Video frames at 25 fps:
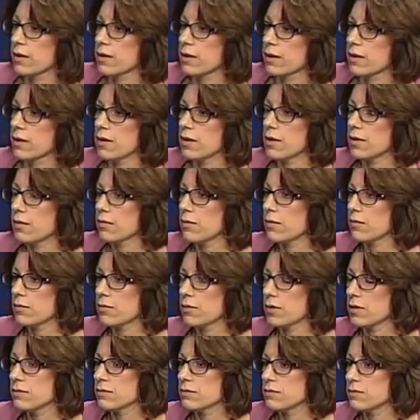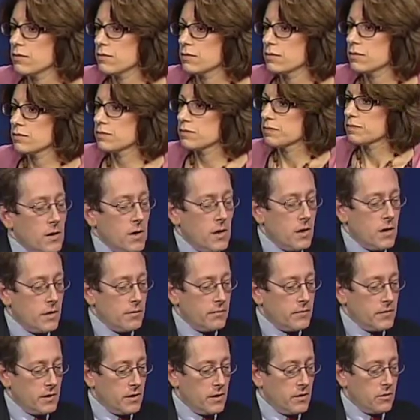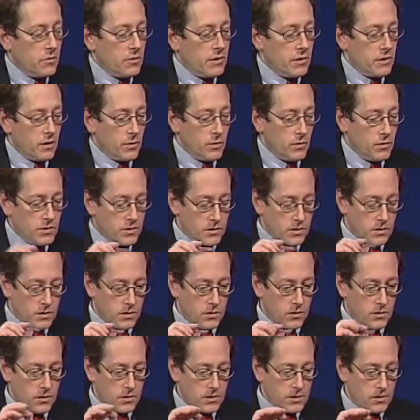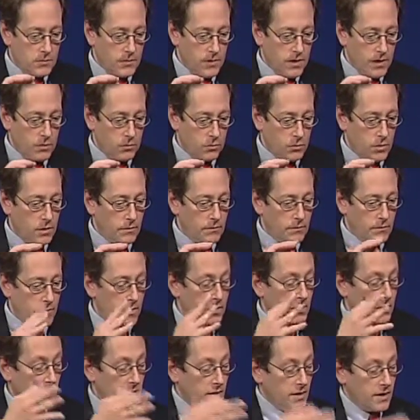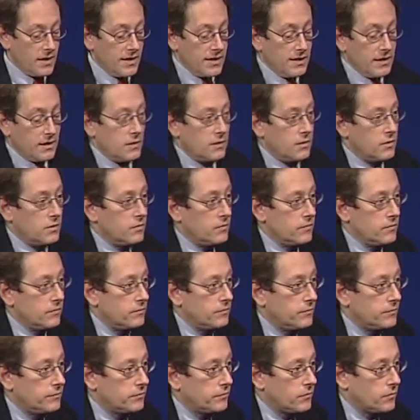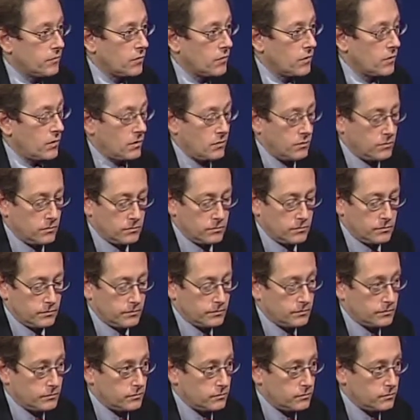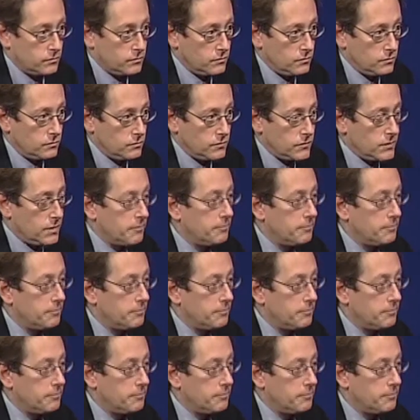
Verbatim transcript: Right, right. right. Mm. Um, the other thing I was curious about, well, the, and, and, bok choy is for the vegetable is the powerhouse.